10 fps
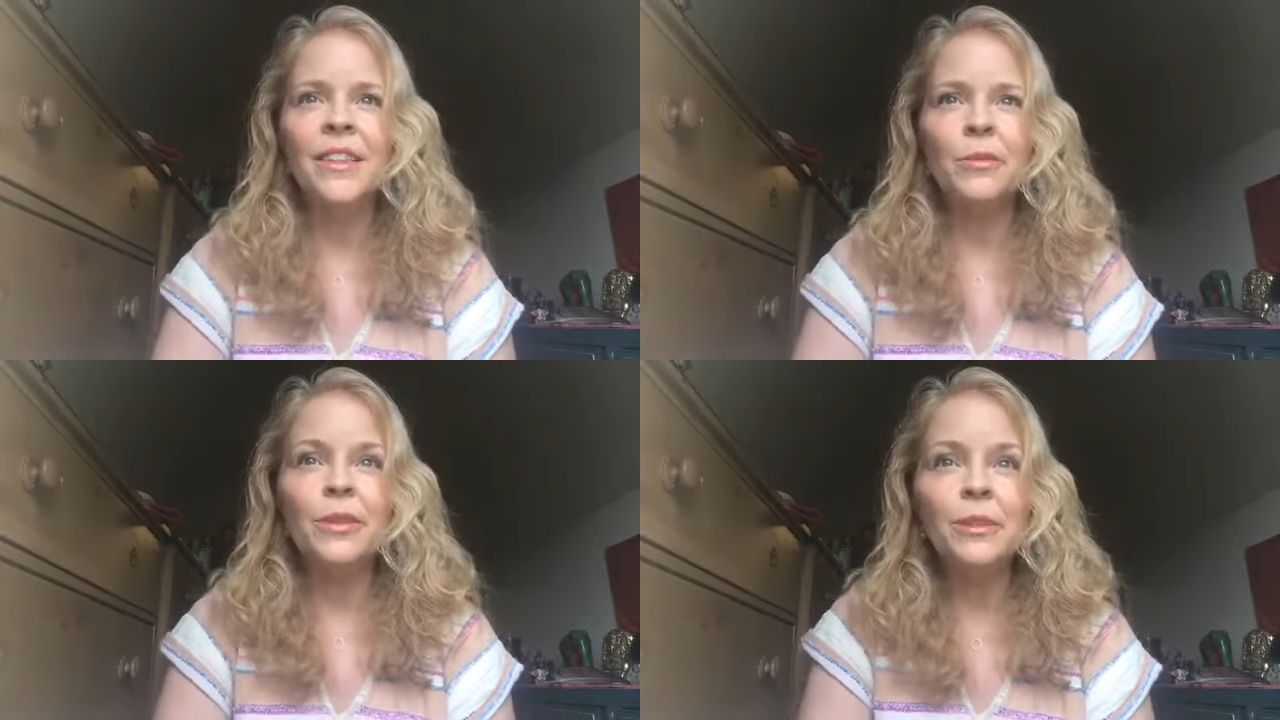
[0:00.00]

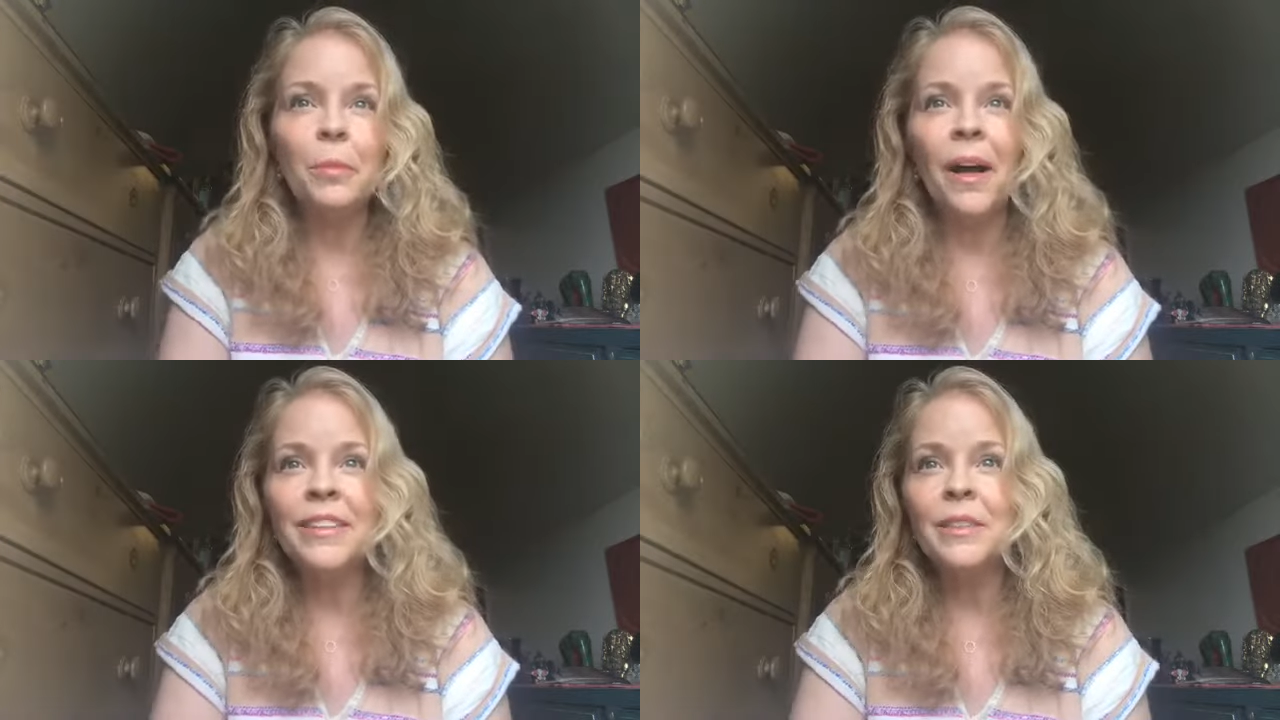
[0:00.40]
the
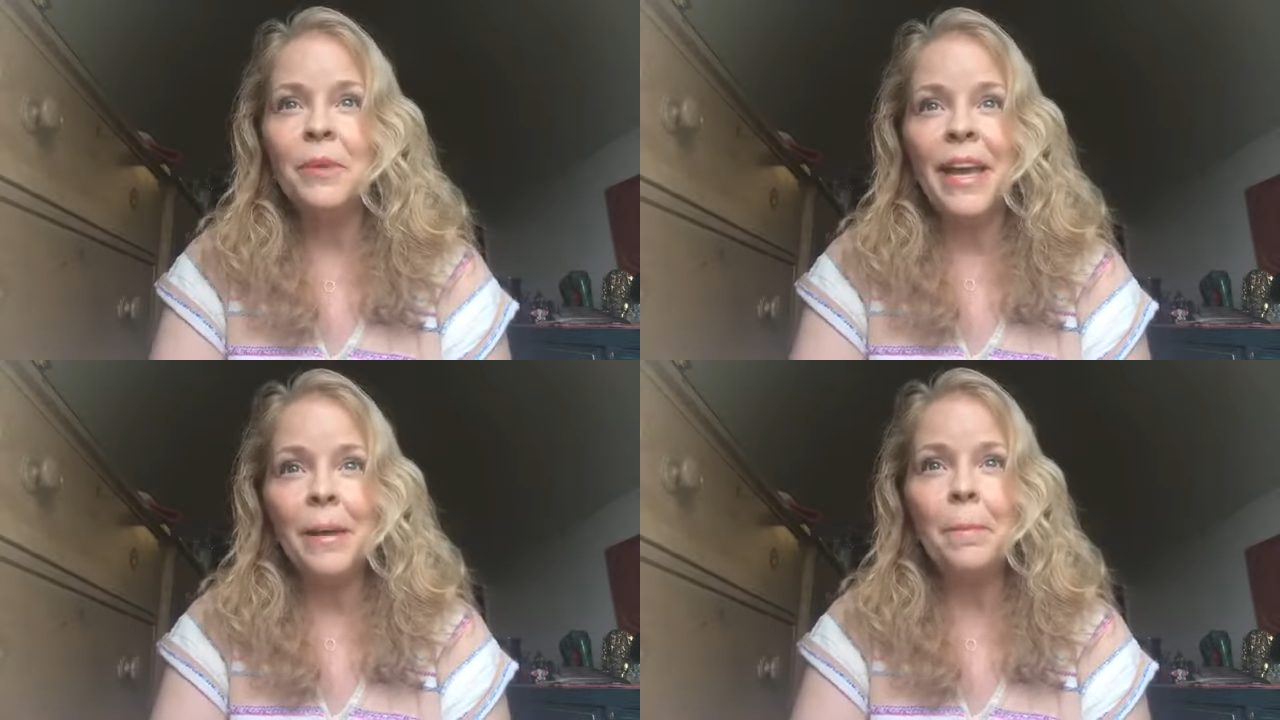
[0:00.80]
response
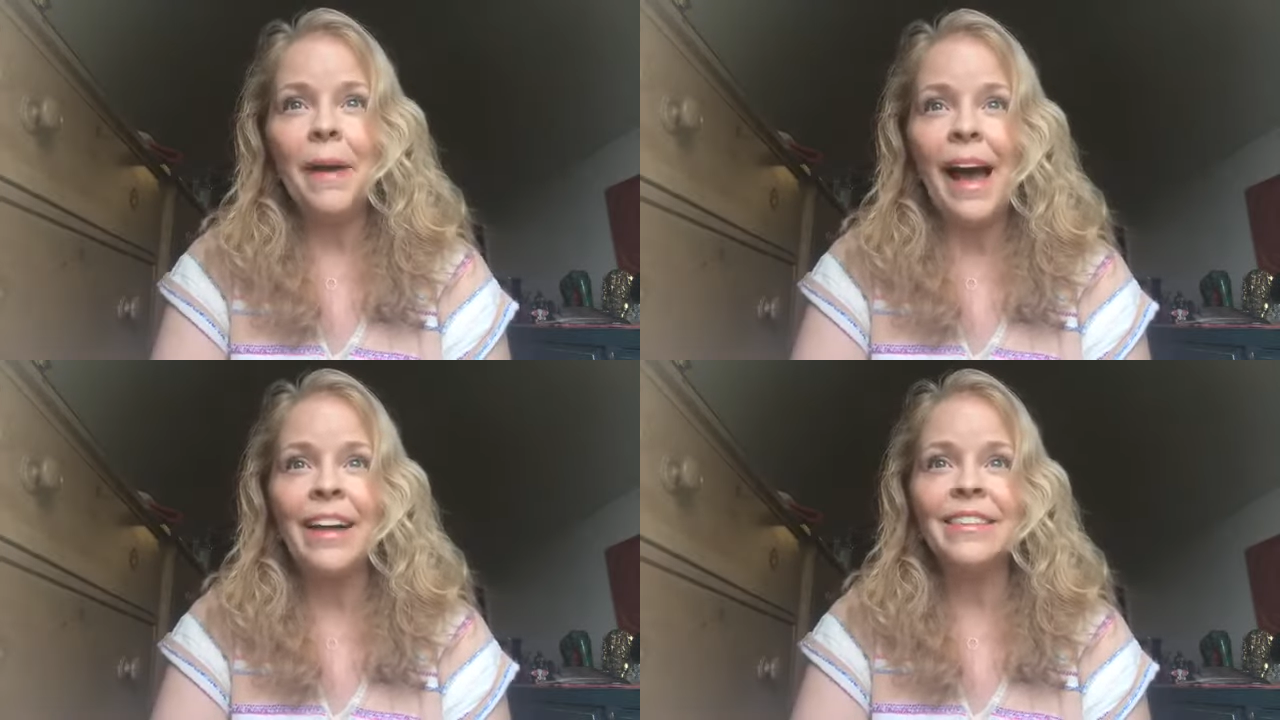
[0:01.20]
came
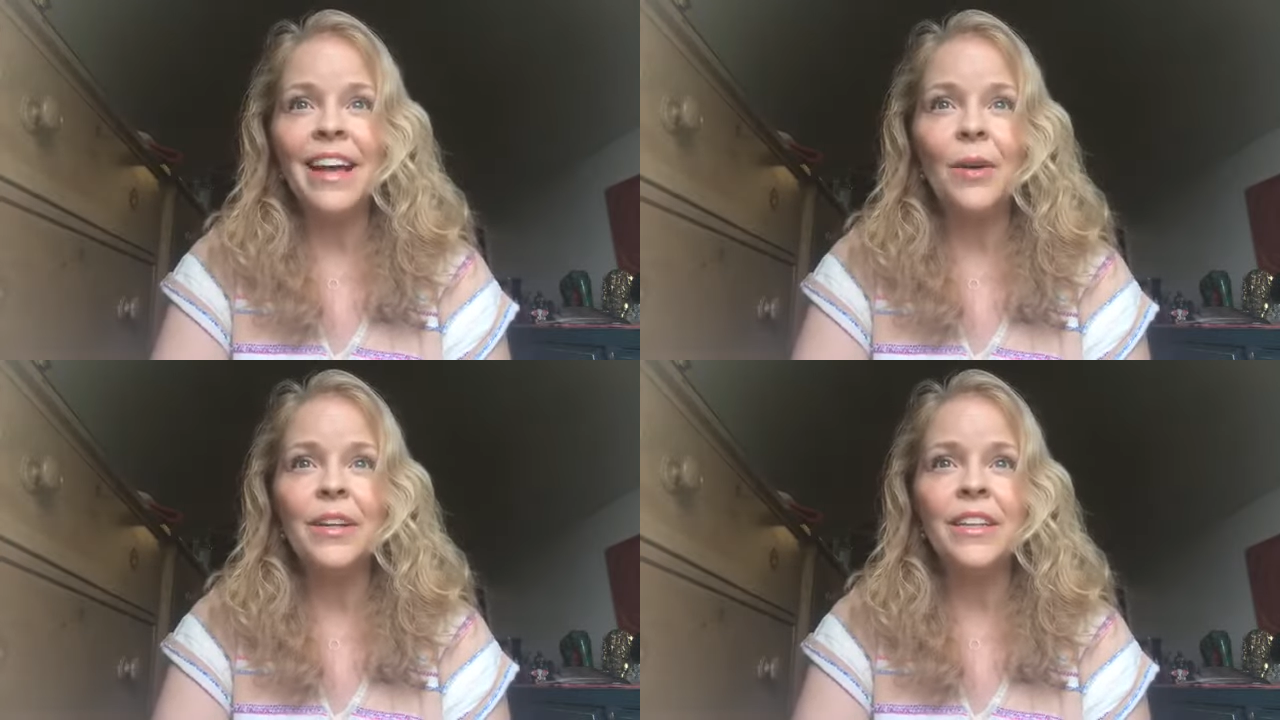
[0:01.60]
back
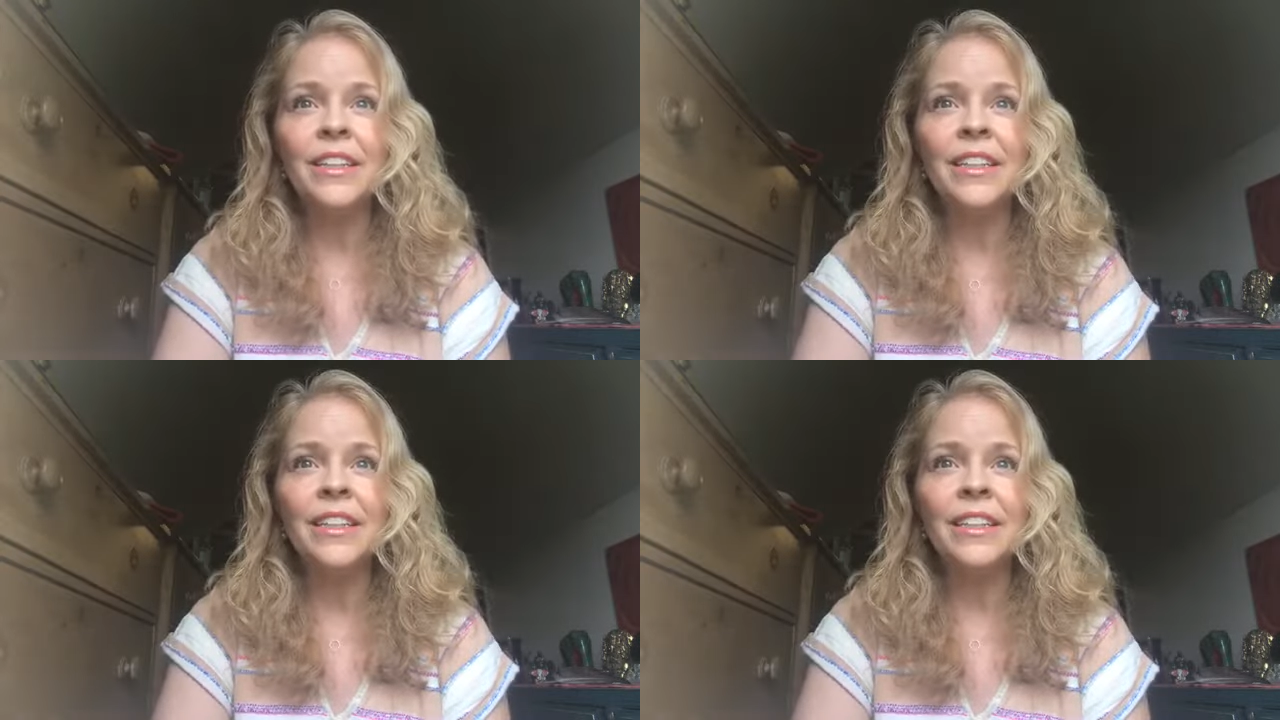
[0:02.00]
loud and
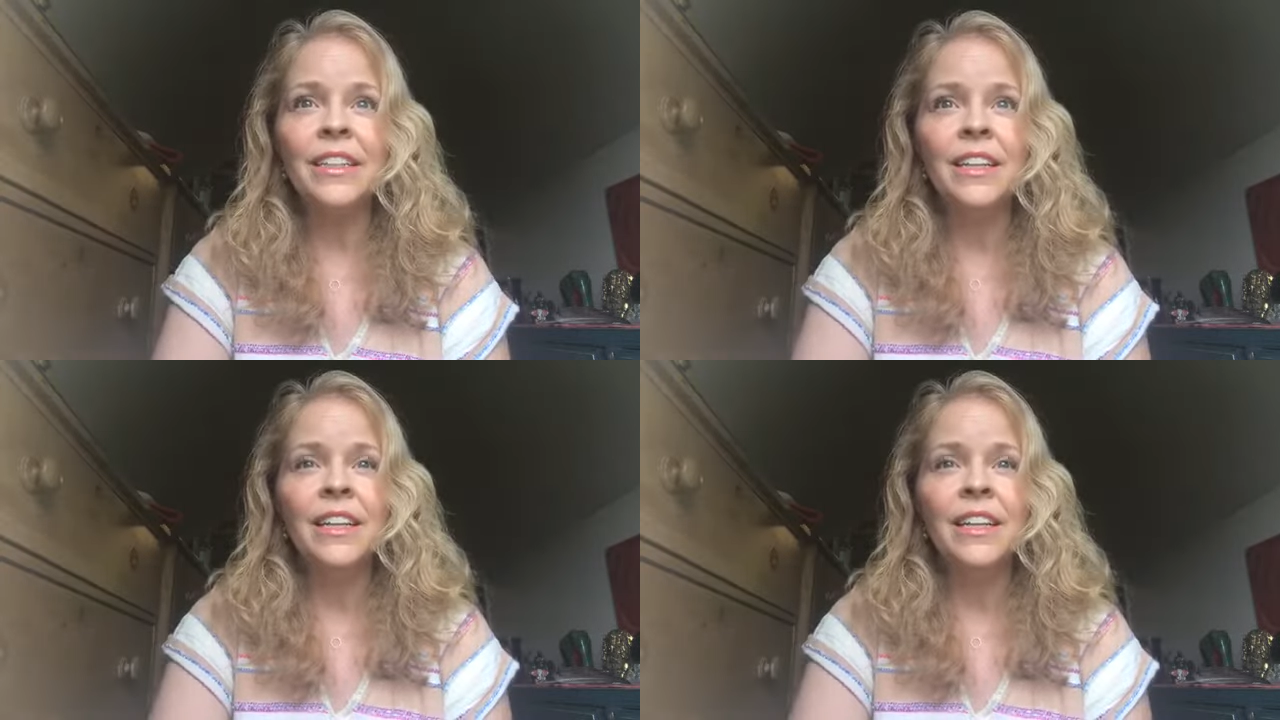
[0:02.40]
clear.